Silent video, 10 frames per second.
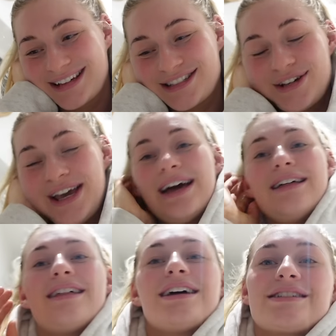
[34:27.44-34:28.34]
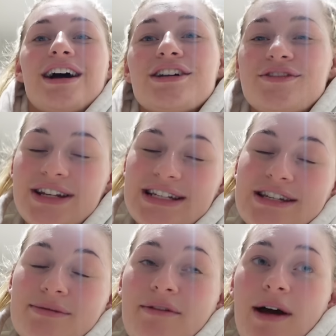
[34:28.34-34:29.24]
So yeah, thanks guys for
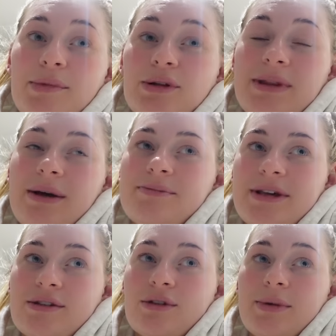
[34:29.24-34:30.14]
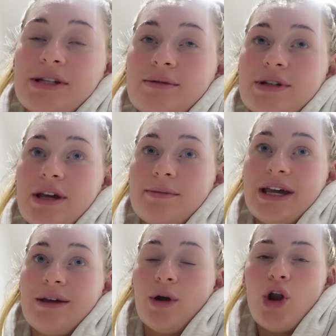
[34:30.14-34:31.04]
listening to my ramble. But that was basically all the bits I wanted to
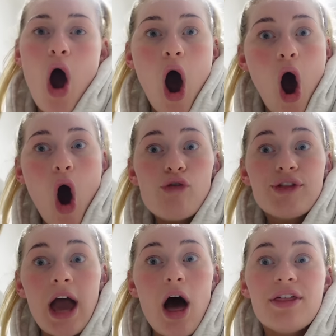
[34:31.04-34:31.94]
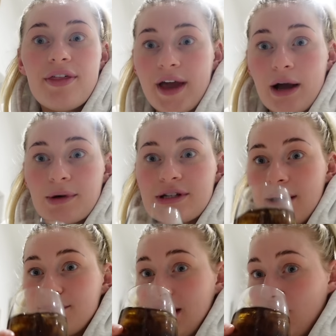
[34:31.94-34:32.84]
update you on. The other thing I wanted to
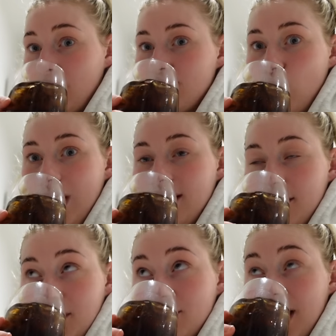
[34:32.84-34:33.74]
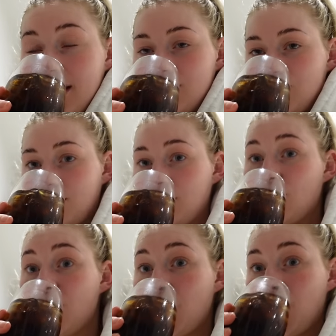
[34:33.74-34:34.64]
update you on, wait, let me go and get it and show you.